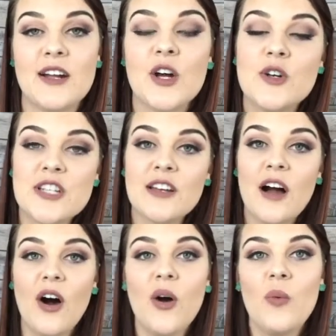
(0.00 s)
a coaching
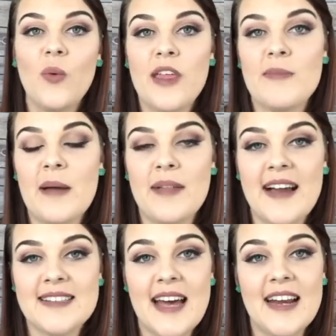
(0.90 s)
call with my
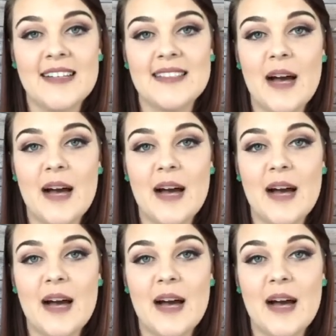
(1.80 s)
Black Status